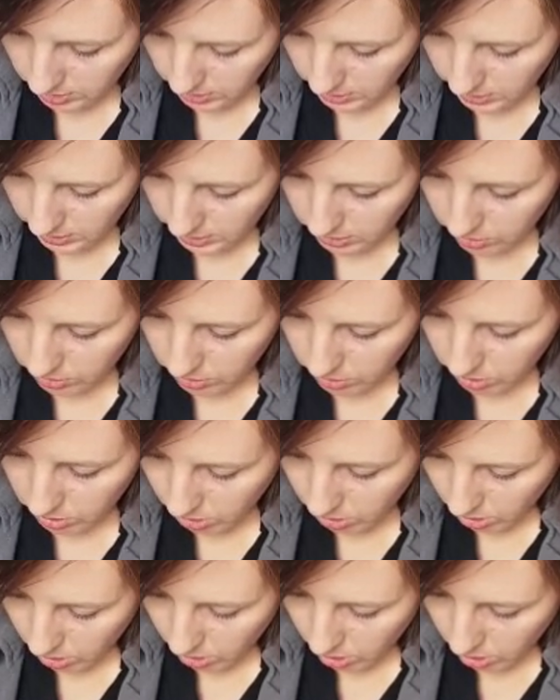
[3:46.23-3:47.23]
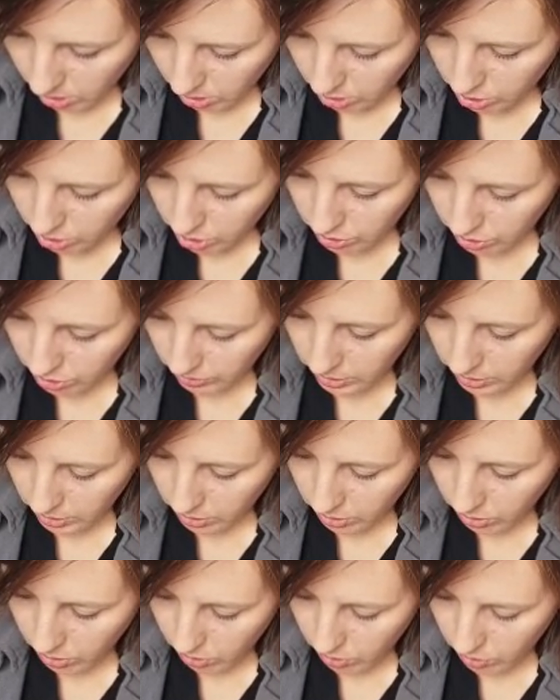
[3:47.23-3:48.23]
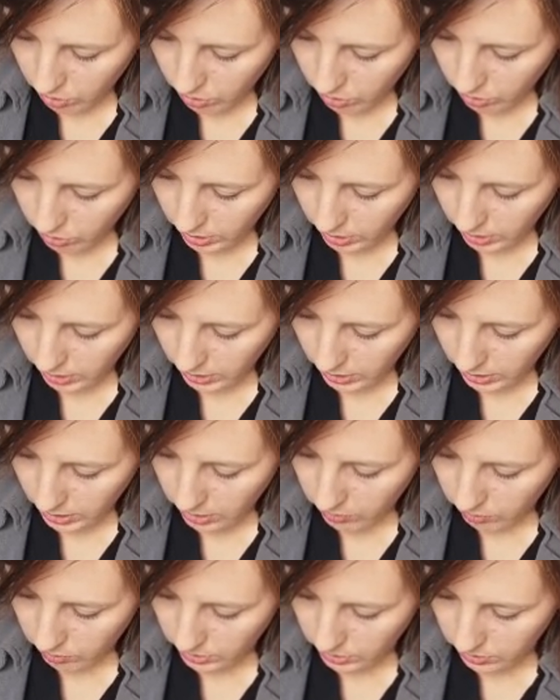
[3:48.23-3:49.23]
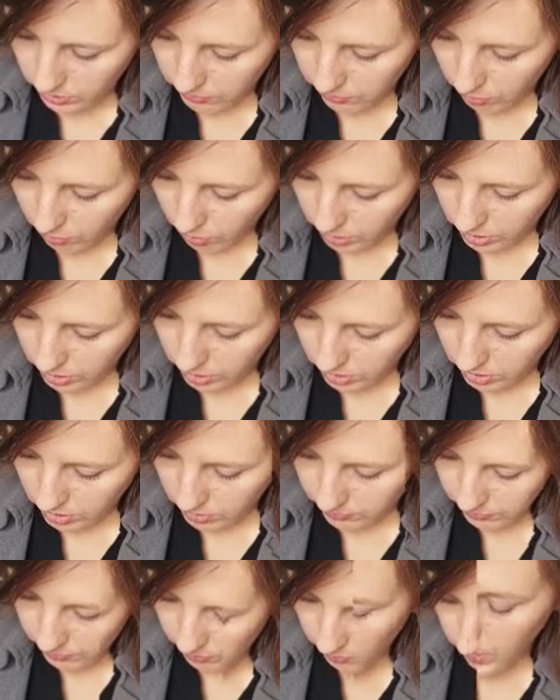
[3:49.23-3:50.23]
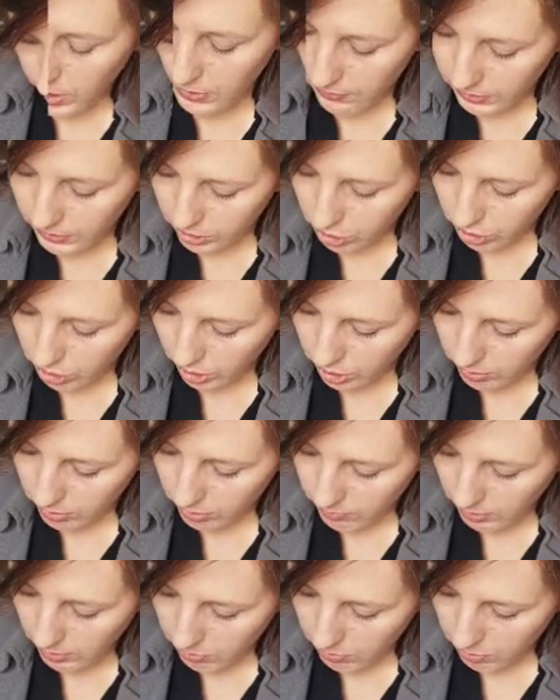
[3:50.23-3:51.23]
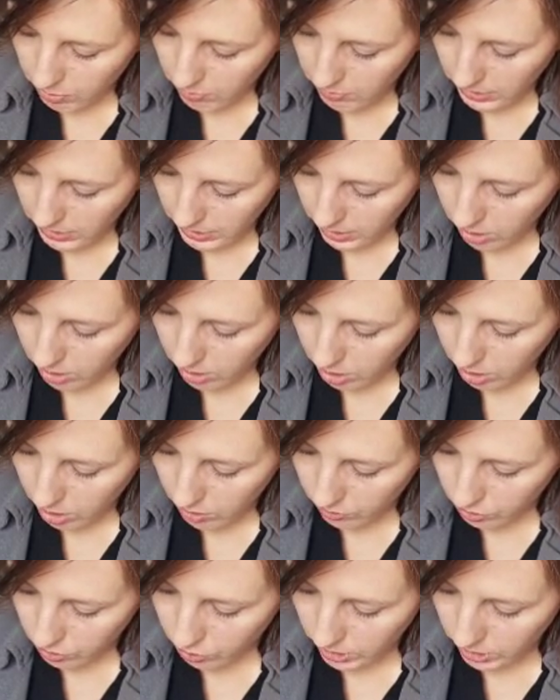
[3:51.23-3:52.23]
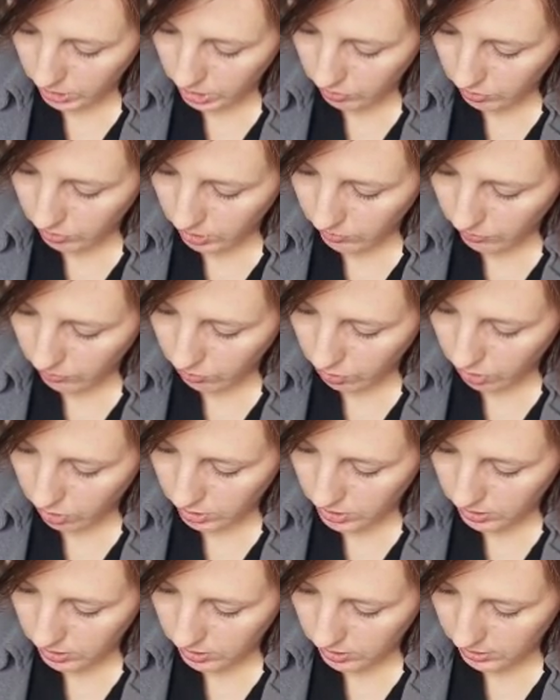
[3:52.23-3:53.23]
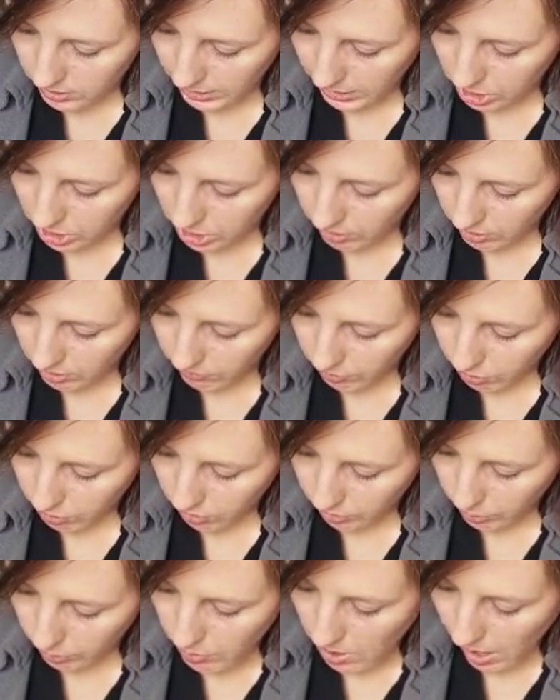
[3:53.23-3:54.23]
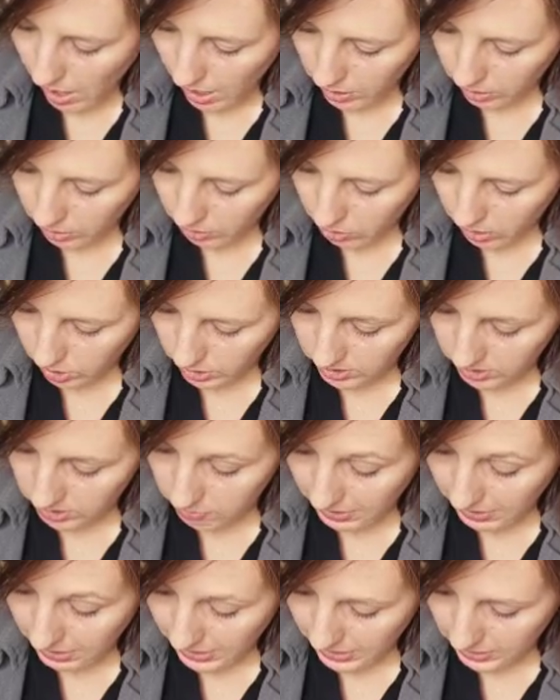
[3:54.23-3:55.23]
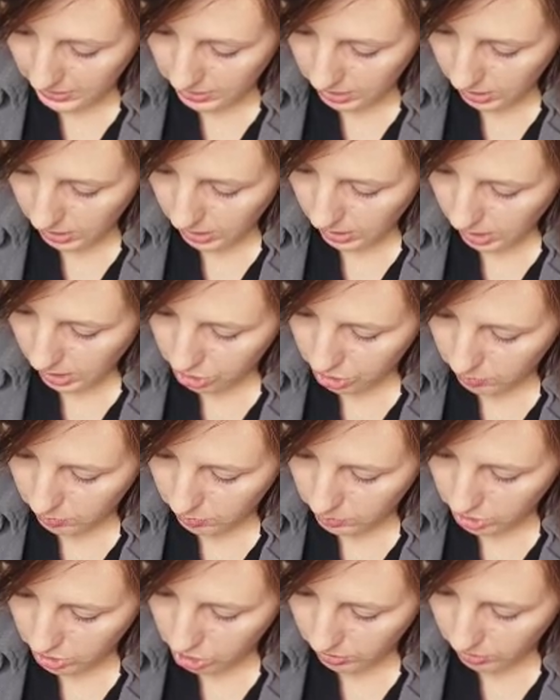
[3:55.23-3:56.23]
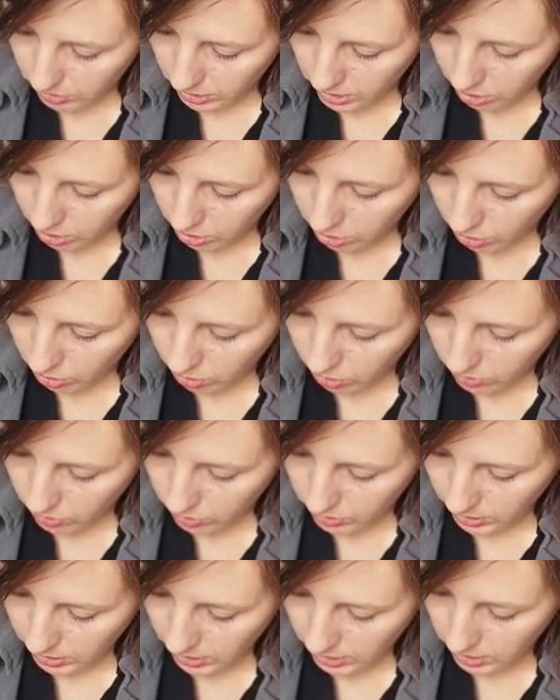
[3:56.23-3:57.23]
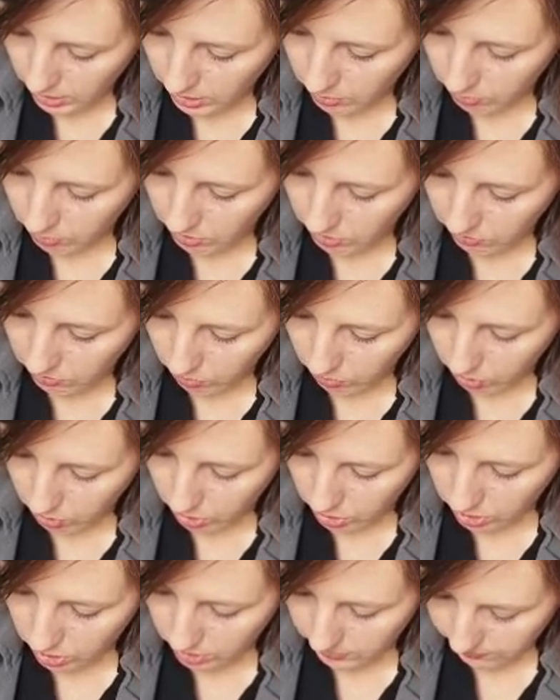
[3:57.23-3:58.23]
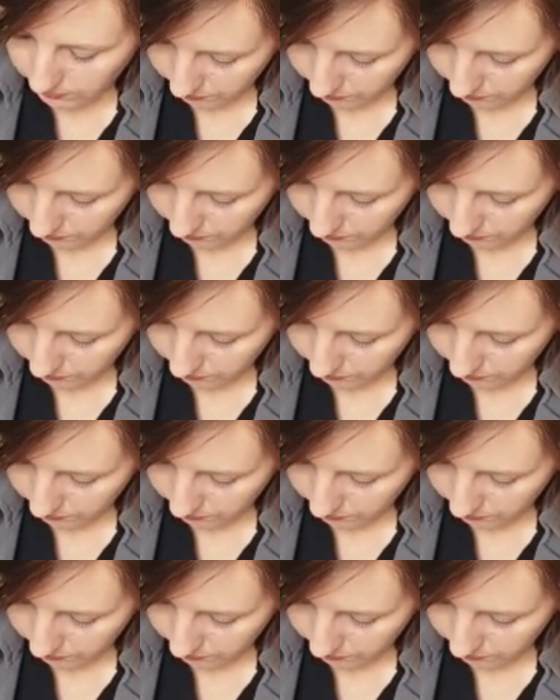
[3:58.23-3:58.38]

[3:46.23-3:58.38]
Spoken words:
Answer. Straighten cold and reinforce. If a structure member made of 2024-T4 aluminum alloy is bent, it should be straightened cold and then reinforced.